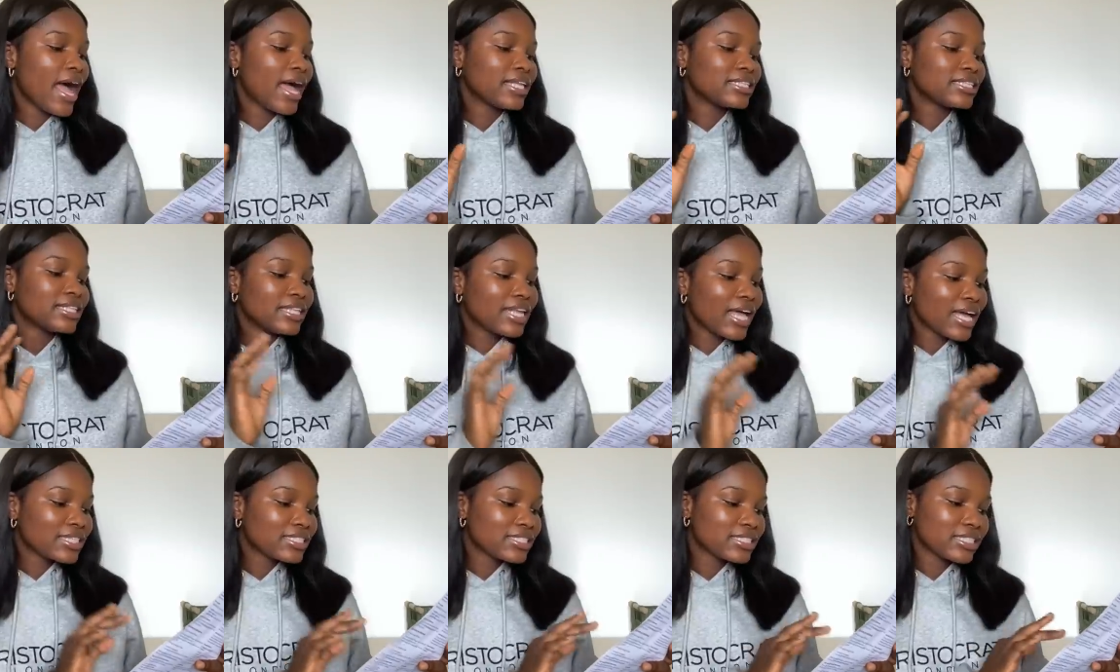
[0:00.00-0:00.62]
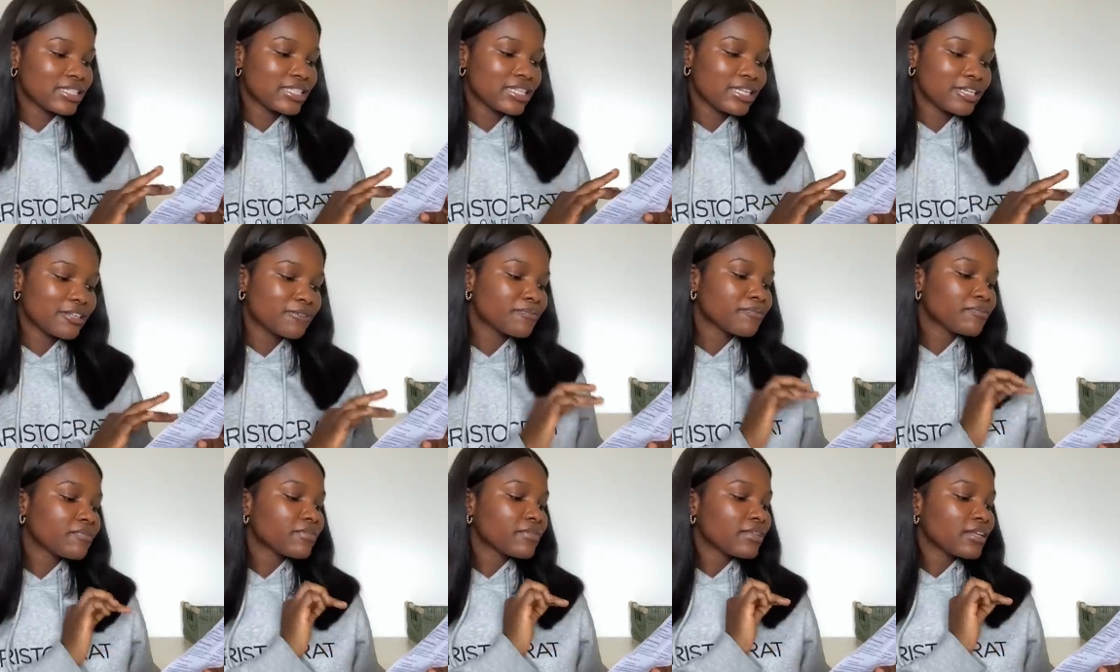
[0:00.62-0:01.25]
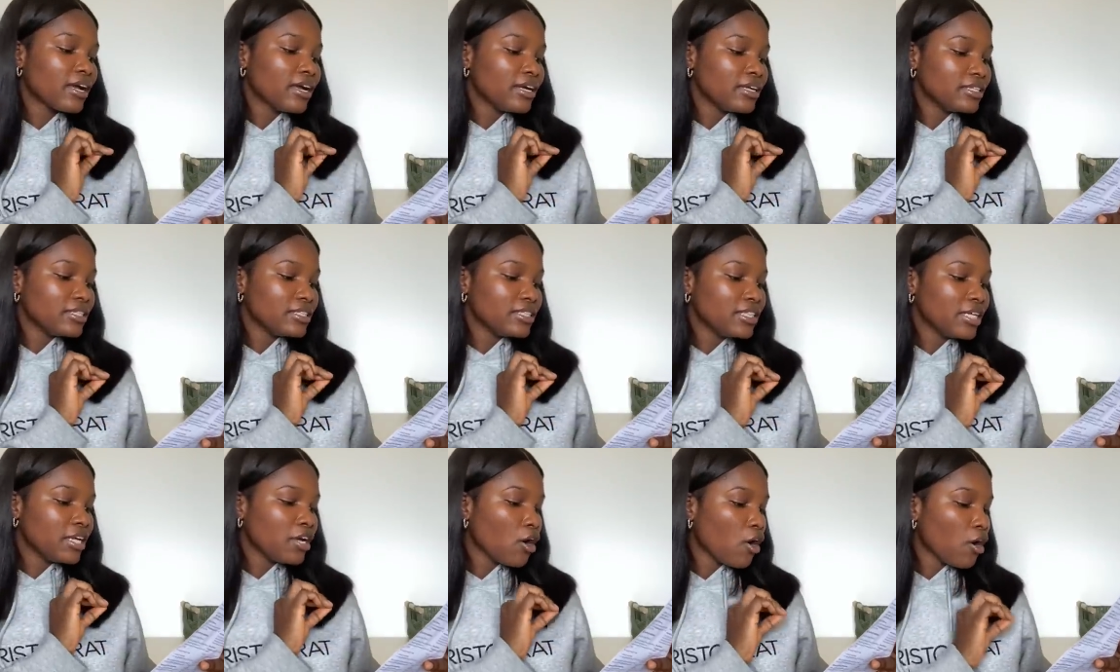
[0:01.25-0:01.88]
and lastly,
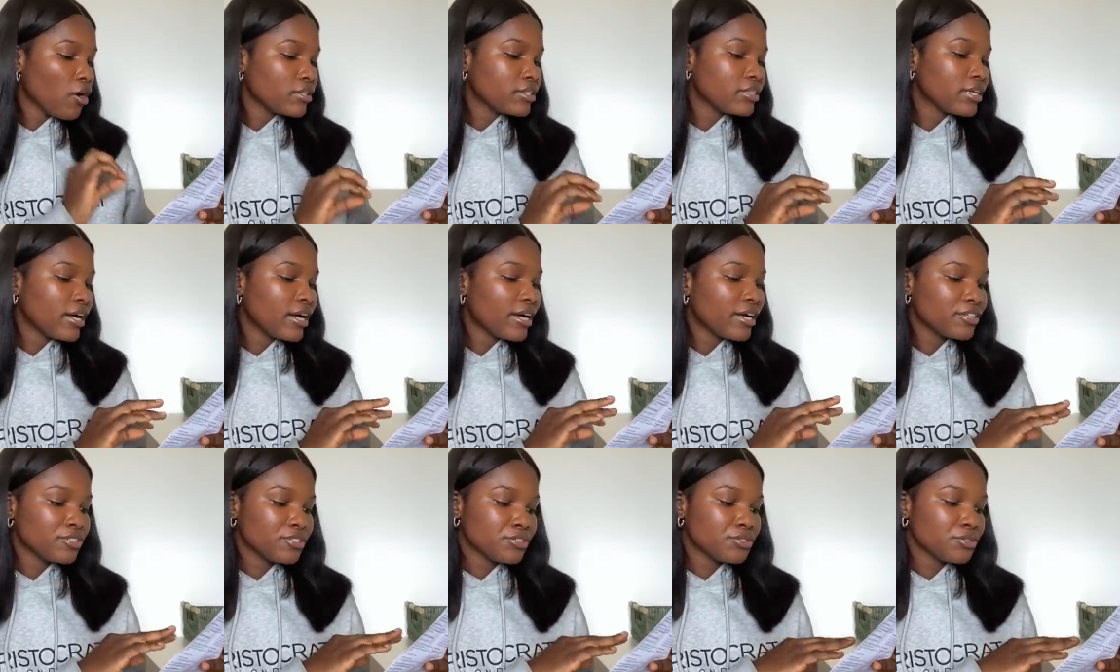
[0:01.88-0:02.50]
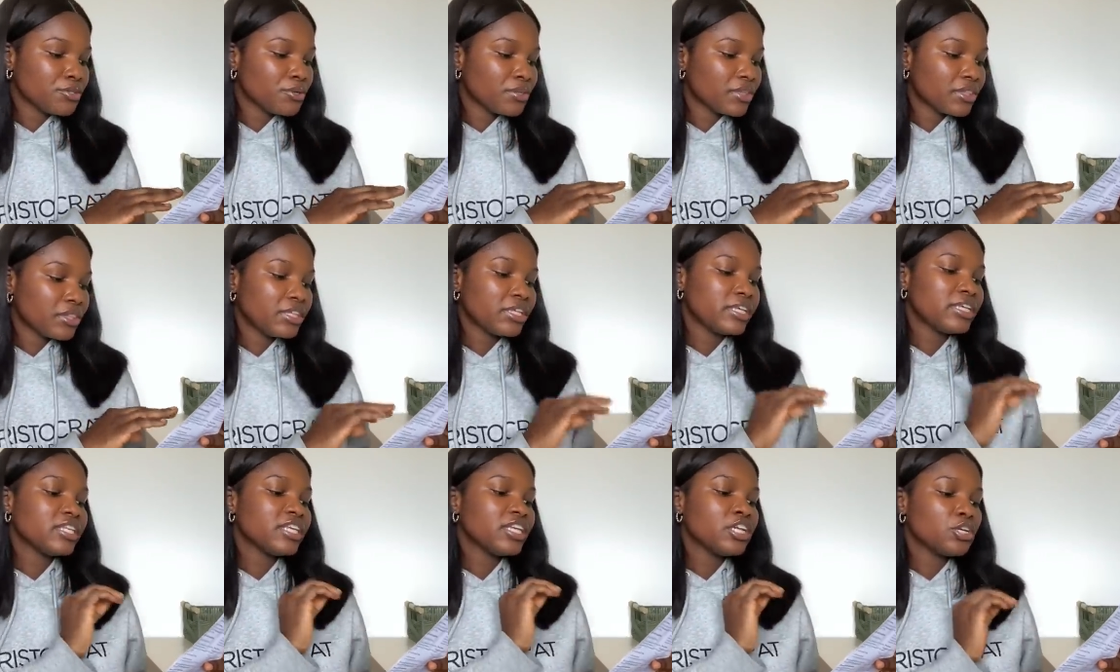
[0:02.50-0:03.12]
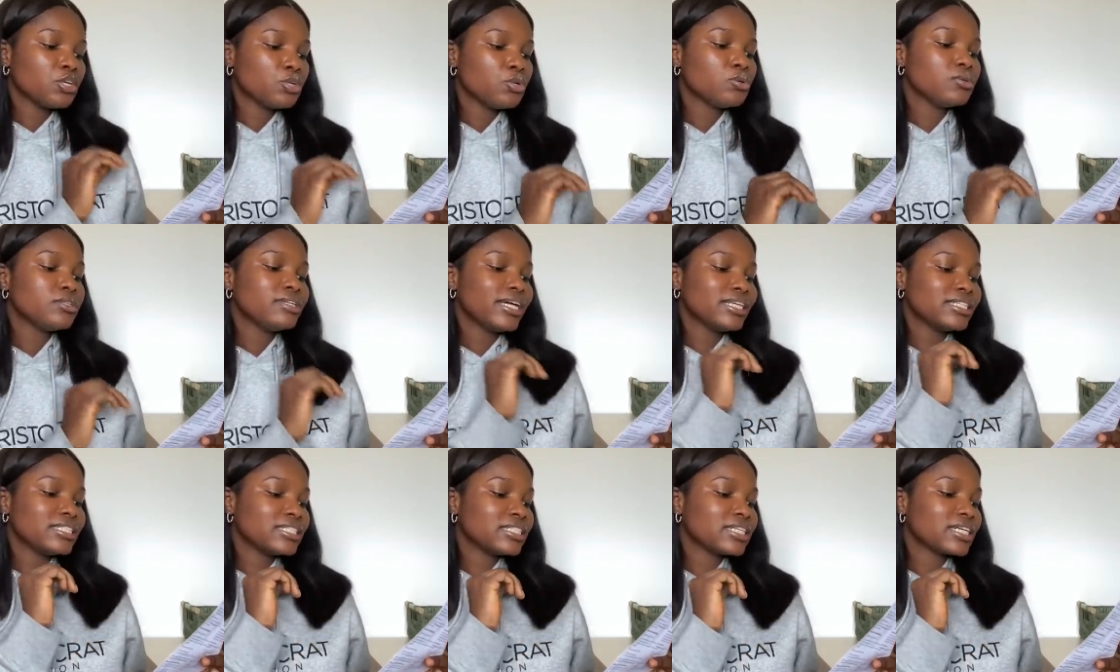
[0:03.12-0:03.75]
the other, you know, thing
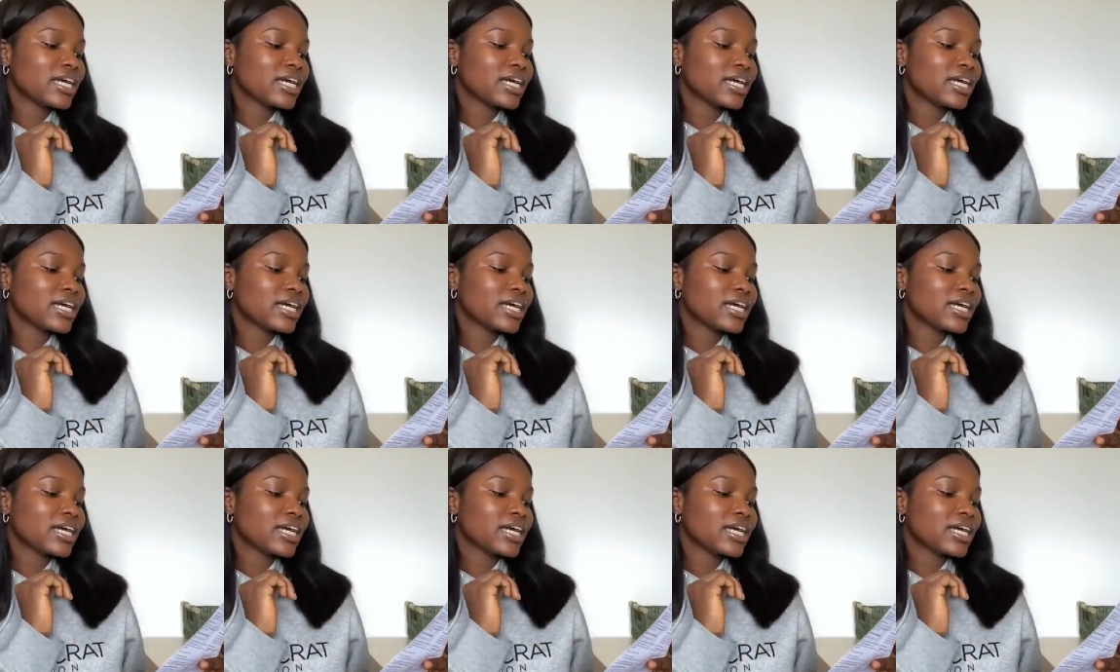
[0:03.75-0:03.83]
included in the